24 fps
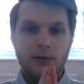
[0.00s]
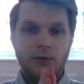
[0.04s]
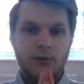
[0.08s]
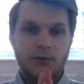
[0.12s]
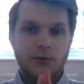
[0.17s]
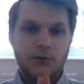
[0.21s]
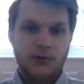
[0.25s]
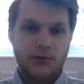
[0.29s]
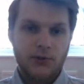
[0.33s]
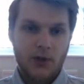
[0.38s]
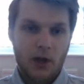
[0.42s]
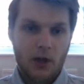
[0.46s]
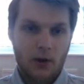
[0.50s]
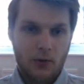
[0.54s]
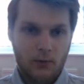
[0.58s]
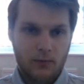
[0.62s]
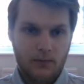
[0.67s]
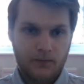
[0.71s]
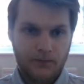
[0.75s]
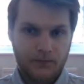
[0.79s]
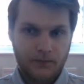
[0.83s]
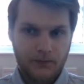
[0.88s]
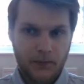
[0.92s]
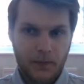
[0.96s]
So
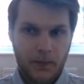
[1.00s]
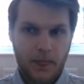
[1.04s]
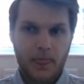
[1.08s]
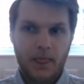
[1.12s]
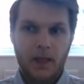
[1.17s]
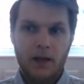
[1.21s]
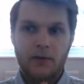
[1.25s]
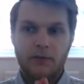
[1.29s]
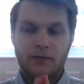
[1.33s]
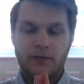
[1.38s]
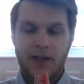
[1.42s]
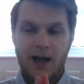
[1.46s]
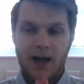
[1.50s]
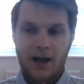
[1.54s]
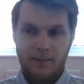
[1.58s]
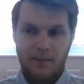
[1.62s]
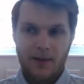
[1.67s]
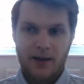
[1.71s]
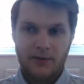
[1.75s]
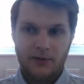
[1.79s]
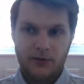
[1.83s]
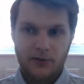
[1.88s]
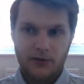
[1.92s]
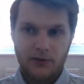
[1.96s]
that
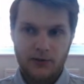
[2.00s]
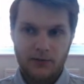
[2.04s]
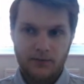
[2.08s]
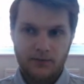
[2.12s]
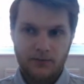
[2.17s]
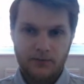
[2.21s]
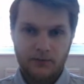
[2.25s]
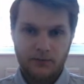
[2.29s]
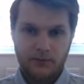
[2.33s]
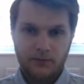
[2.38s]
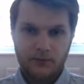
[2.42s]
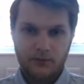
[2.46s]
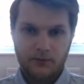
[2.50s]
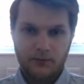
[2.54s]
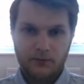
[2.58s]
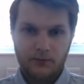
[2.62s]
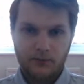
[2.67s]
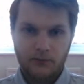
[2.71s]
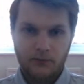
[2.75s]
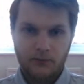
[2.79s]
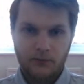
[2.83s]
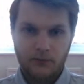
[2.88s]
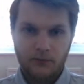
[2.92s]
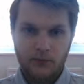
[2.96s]
method
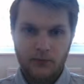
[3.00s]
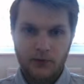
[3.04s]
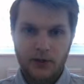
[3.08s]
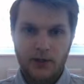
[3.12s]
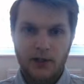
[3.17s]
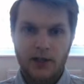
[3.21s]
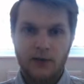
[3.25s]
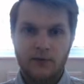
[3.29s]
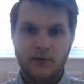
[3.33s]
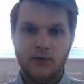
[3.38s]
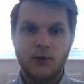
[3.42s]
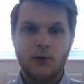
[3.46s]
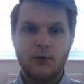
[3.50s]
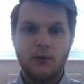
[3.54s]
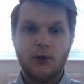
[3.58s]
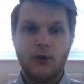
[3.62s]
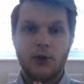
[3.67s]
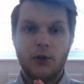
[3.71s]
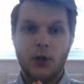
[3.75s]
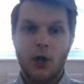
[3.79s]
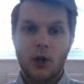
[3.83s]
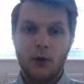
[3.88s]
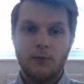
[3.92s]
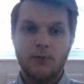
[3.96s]
gives you the
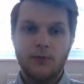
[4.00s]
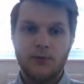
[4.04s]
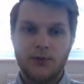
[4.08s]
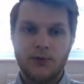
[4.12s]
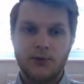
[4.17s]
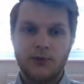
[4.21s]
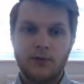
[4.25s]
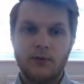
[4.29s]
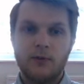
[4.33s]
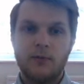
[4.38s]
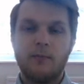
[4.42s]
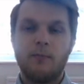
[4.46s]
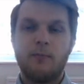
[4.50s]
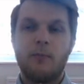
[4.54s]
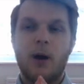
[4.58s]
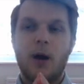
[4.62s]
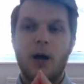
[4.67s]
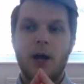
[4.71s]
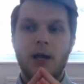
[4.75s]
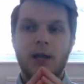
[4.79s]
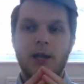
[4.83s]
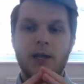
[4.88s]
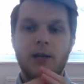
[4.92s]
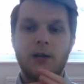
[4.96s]
notes
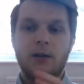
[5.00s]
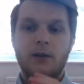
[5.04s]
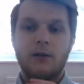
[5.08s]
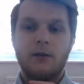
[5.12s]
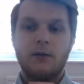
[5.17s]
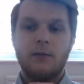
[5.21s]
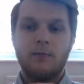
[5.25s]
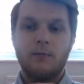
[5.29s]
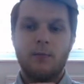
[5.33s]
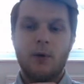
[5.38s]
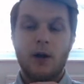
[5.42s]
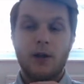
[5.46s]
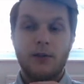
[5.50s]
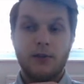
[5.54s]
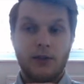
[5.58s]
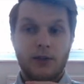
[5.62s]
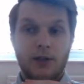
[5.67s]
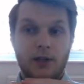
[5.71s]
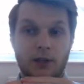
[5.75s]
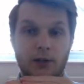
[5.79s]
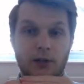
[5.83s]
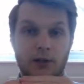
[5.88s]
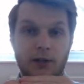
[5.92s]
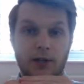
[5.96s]
by
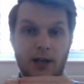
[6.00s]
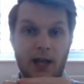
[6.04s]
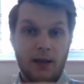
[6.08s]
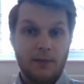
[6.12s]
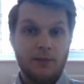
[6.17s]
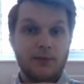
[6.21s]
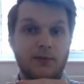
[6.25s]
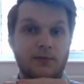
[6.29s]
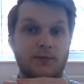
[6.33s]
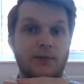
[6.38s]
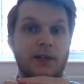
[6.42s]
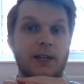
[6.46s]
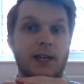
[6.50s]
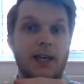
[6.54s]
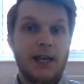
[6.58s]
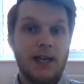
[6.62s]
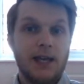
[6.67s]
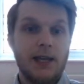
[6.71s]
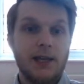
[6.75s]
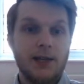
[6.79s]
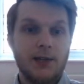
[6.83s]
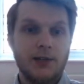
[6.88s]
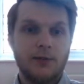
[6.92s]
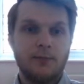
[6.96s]
the names of the
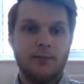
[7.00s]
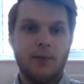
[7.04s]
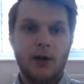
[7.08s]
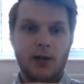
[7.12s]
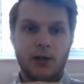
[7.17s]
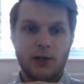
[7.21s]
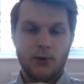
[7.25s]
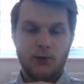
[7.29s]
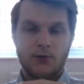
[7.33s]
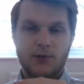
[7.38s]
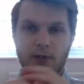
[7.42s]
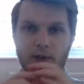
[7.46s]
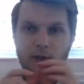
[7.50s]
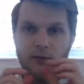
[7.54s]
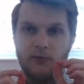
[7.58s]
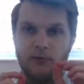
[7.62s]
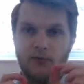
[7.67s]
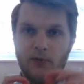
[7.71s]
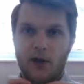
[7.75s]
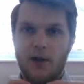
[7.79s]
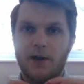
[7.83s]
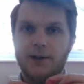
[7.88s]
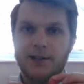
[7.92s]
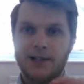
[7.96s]
keys by using the
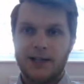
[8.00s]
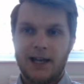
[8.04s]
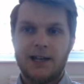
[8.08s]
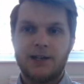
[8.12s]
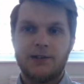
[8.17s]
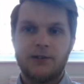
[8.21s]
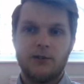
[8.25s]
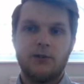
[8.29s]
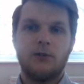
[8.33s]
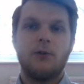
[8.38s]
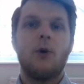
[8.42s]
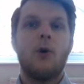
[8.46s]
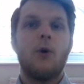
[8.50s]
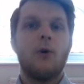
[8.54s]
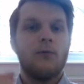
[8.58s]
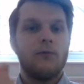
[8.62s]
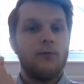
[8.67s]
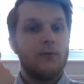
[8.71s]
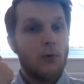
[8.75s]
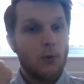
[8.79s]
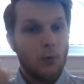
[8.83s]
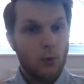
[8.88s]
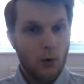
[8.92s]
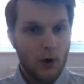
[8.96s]
first letter
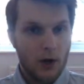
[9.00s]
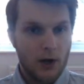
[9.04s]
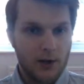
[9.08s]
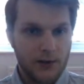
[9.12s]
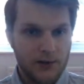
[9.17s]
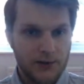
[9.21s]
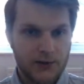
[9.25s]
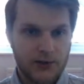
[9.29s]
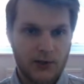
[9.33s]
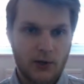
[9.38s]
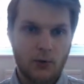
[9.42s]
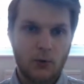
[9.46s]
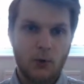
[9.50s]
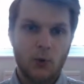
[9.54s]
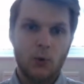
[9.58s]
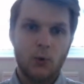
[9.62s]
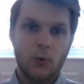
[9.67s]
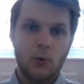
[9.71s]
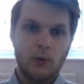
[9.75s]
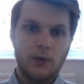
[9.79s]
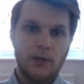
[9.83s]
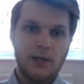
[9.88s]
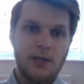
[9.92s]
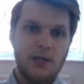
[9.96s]
of the word. So
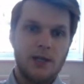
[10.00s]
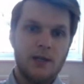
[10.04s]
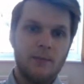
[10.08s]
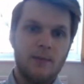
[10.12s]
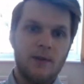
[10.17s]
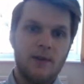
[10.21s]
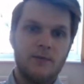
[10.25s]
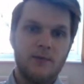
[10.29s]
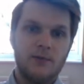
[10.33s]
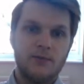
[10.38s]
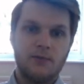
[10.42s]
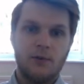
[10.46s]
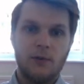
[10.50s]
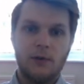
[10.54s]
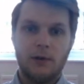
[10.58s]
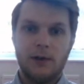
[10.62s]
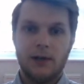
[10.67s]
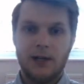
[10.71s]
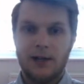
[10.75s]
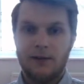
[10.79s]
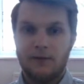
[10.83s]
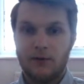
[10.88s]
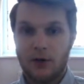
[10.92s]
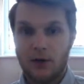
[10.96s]
all eager beavers follow,
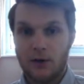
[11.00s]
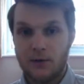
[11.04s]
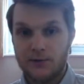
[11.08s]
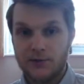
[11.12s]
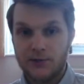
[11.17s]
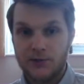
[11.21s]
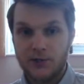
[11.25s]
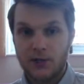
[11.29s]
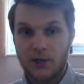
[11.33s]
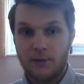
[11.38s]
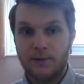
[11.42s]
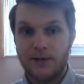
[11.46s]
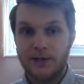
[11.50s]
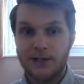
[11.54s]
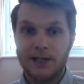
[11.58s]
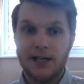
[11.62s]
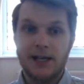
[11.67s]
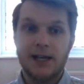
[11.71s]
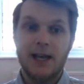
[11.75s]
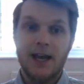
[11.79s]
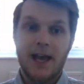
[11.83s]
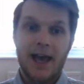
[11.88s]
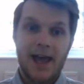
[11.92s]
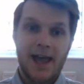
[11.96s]
clever goes
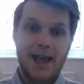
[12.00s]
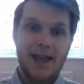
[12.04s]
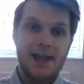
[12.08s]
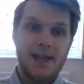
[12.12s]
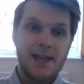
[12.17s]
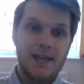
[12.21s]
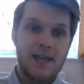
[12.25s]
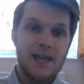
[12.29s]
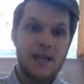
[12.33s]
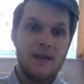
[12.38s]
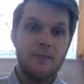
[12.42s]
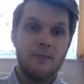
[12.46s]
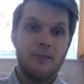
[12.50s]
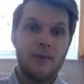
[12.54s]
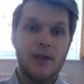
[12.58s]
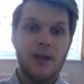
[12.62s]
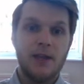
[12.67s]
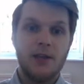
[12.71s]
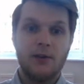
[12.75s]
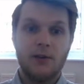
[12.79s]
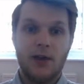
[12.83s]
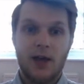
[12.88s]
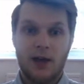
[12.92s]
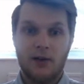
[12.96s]
determinedly, A, E,
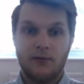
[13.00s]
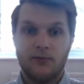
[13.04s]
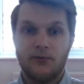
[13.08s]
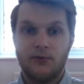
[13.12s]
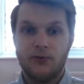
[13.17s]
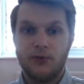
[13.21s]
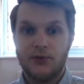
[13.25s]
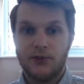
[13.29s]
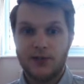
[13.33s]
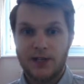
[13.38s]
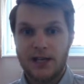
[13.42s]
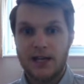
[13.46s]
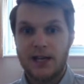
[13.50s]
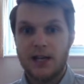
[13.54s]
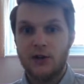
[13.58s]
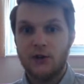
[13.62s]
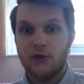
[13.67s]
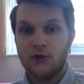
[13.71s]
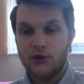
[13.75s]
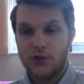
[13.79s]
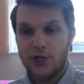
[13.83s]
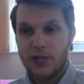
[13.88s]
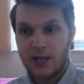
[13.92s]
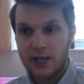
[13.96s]
B, F, C,
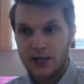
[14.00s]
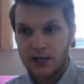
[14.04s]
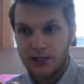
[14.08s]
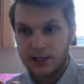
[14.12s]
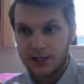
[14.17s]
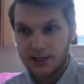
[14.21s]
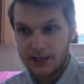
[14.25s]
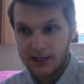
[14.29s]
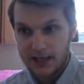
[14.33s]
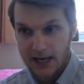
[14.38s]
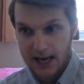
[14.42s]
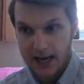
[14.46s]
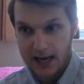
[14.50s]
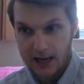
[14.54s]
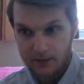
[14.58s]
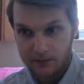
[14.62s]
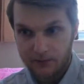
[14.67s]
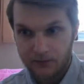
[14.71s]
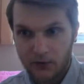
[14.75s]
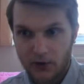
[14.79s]
G, D.